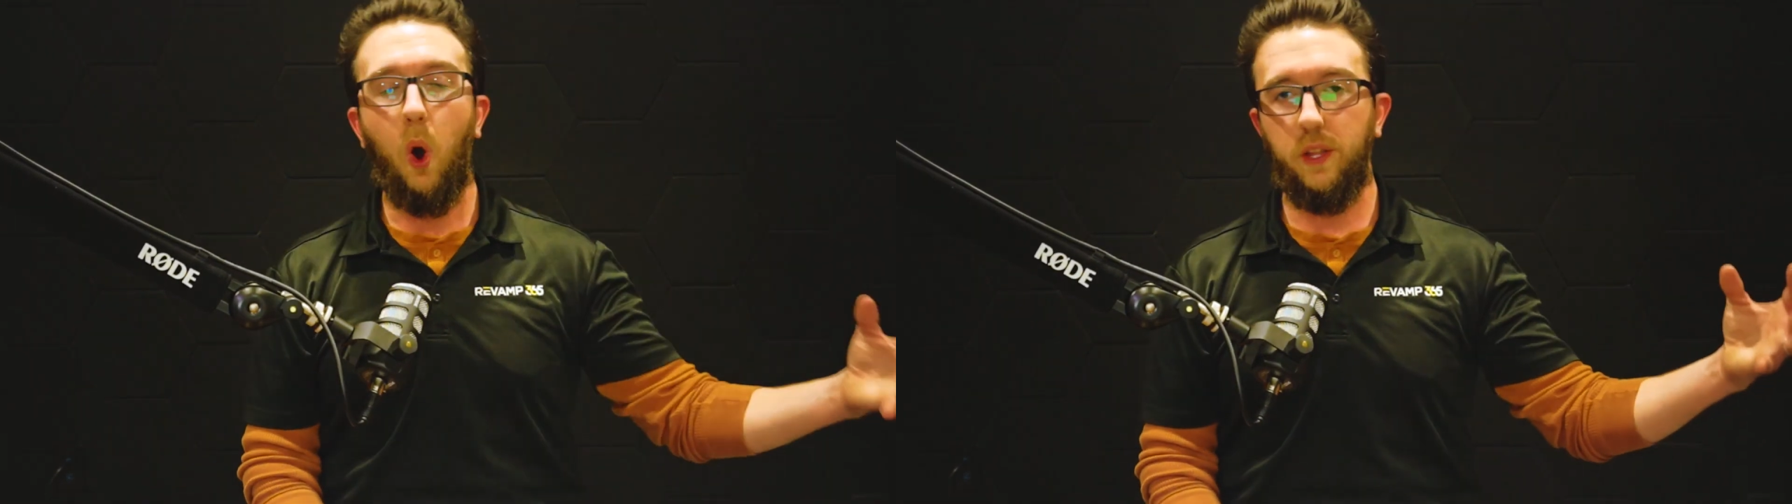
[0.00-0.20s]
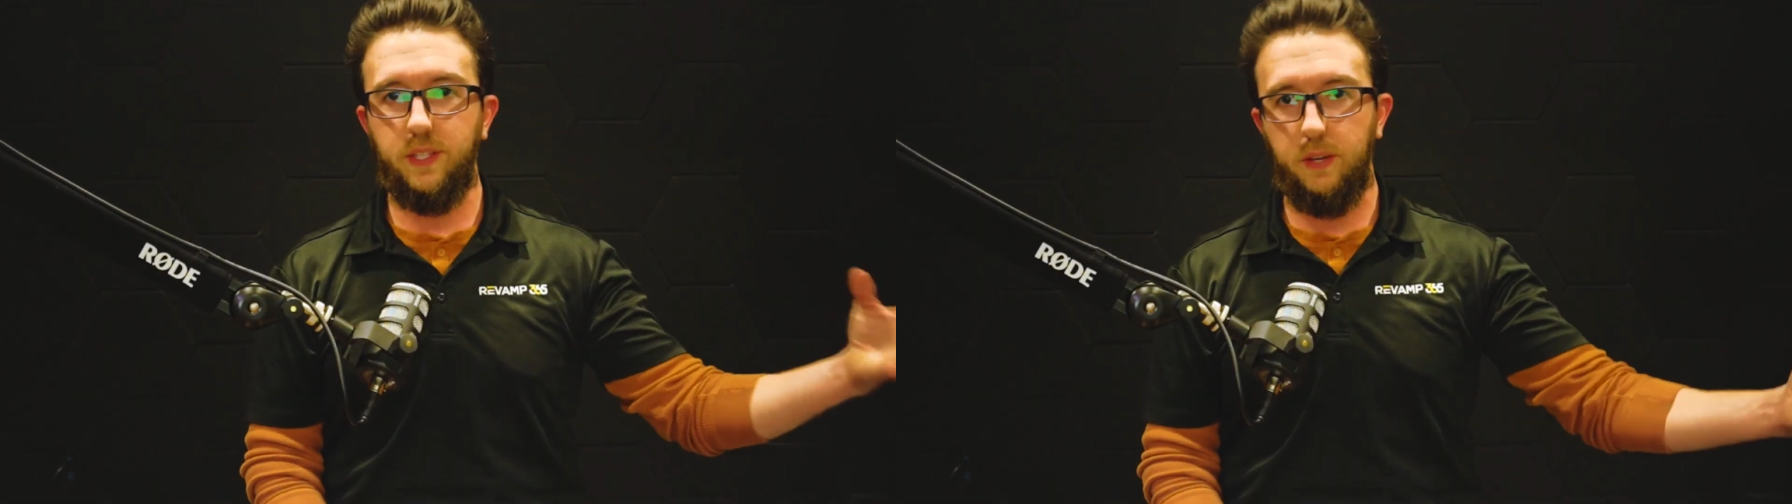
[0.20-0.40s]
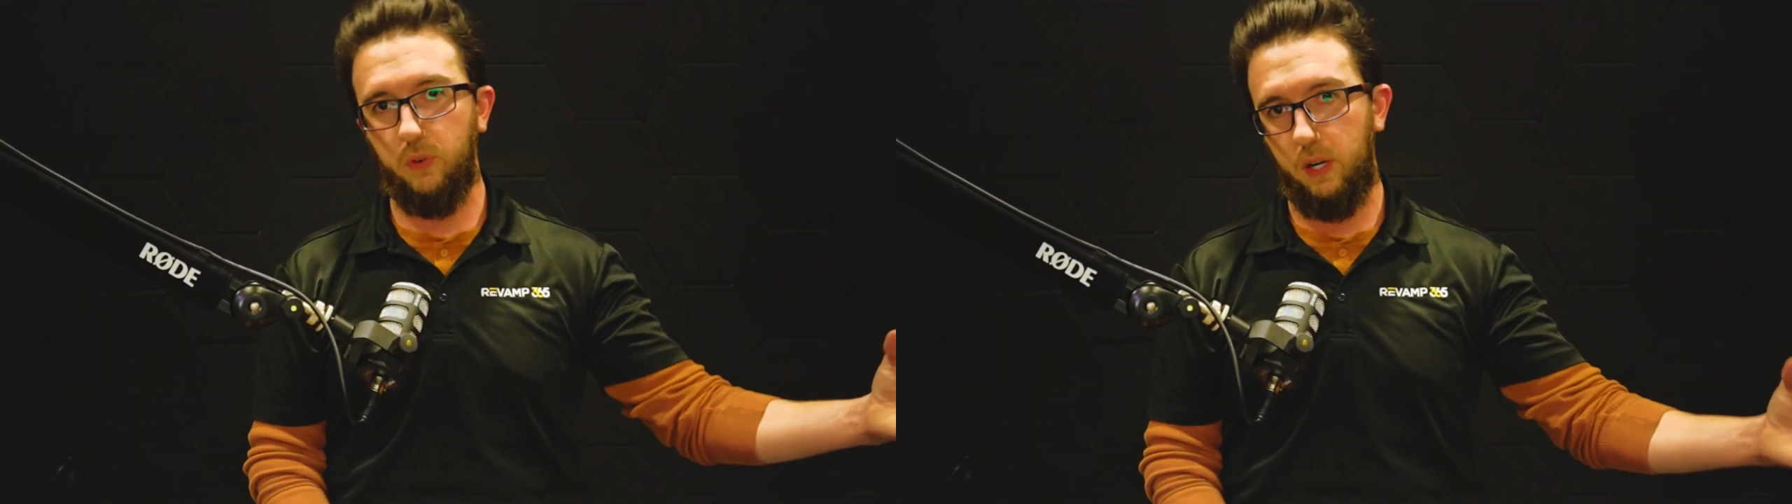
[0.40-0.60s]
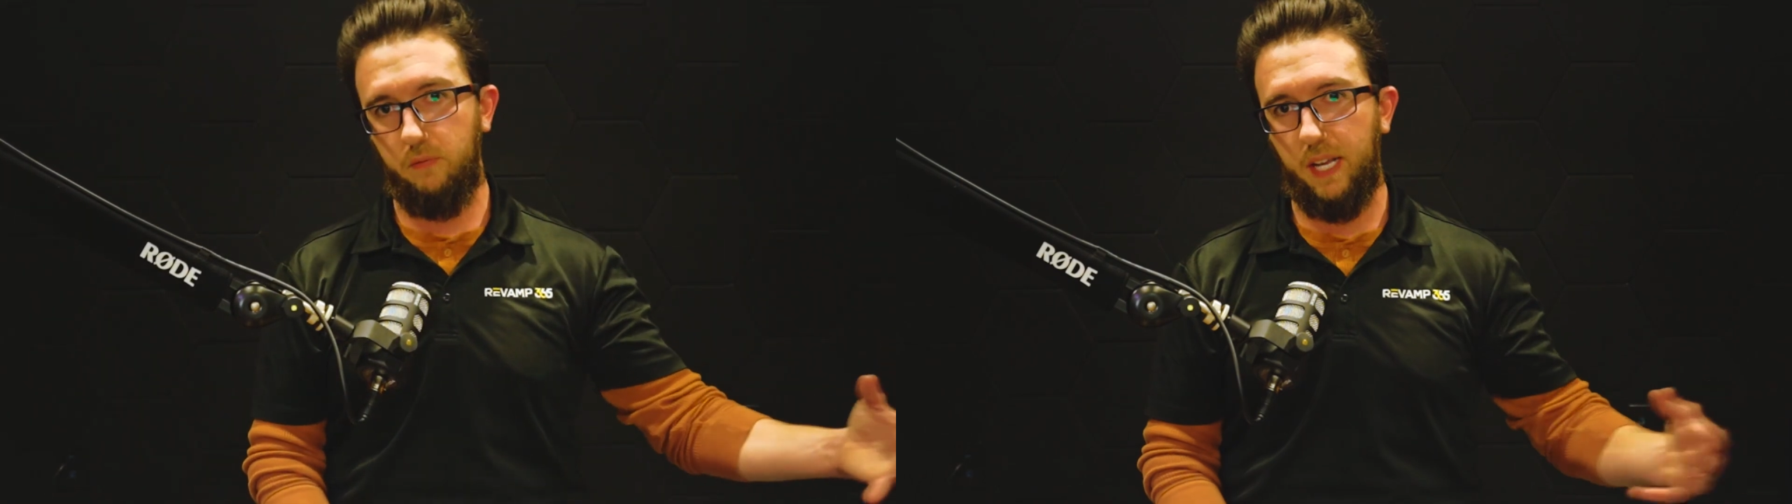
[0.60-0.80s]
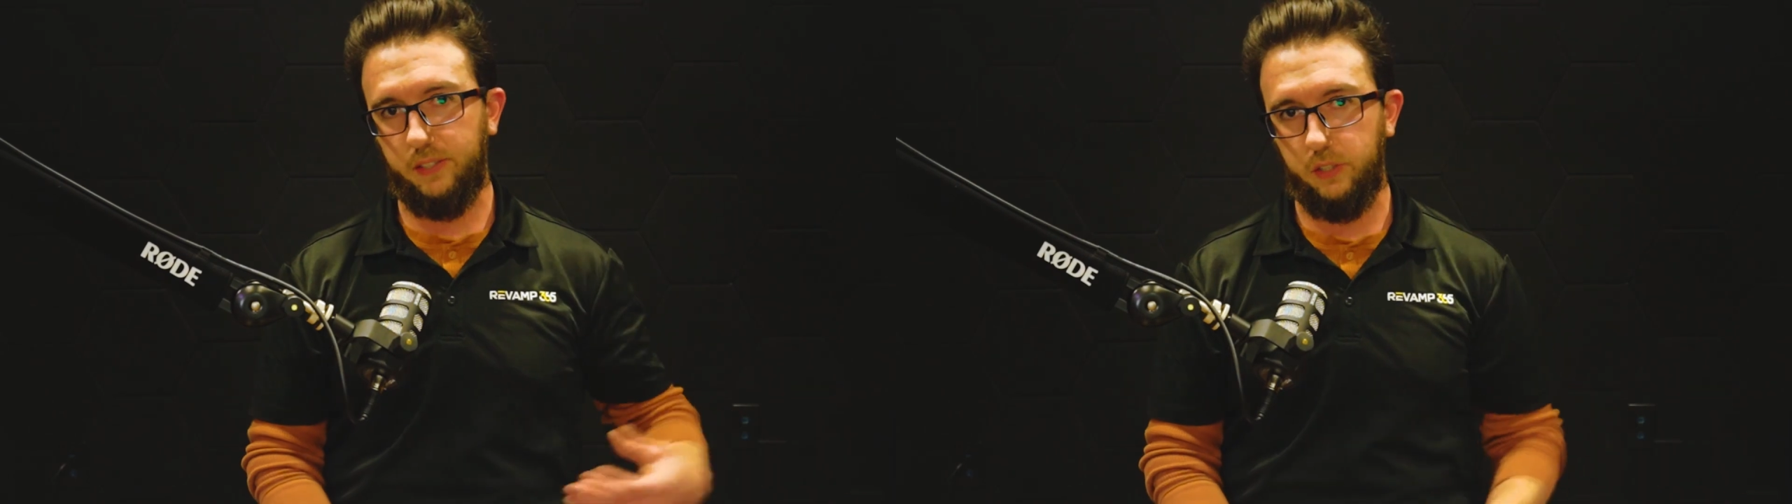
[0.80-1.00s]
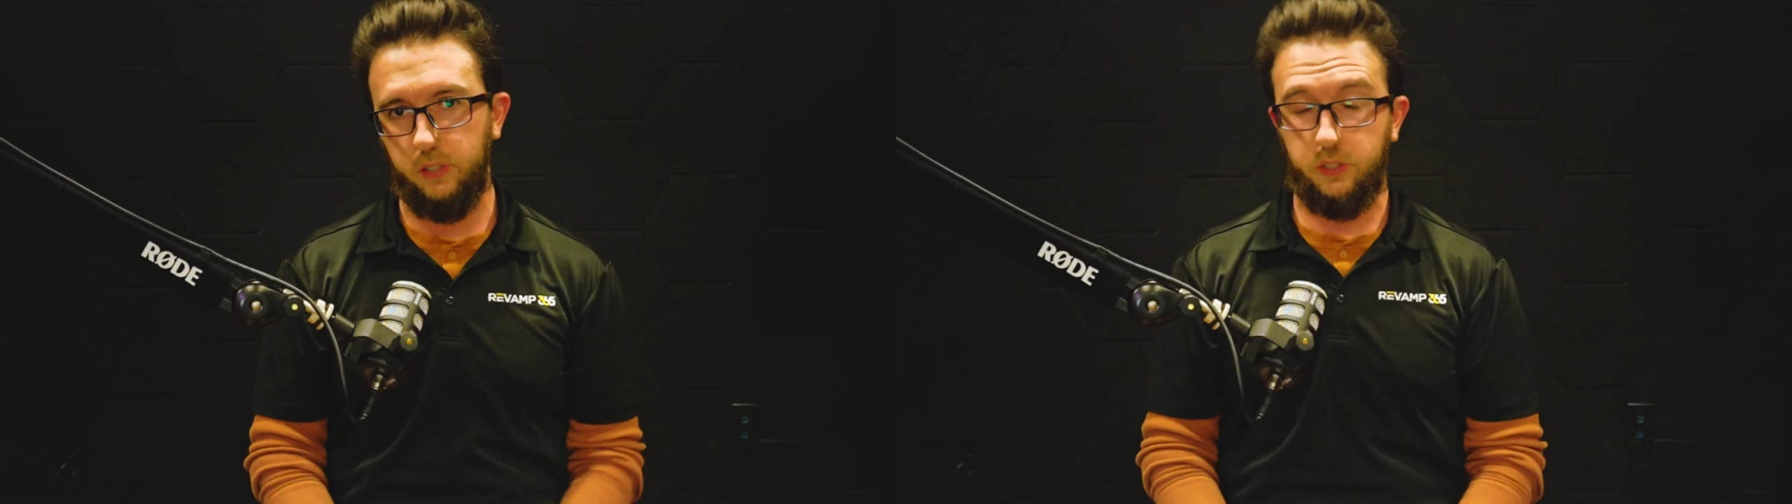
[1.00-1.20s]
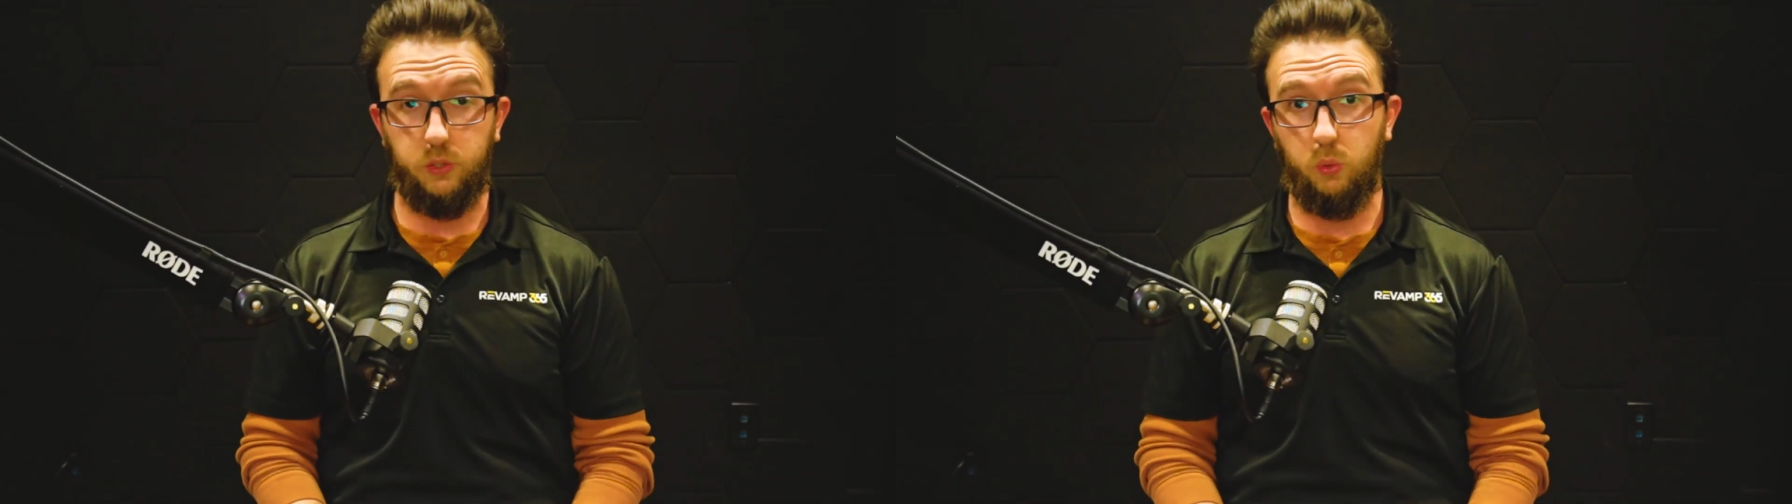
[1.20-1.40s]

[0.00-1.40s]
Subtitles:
what different investors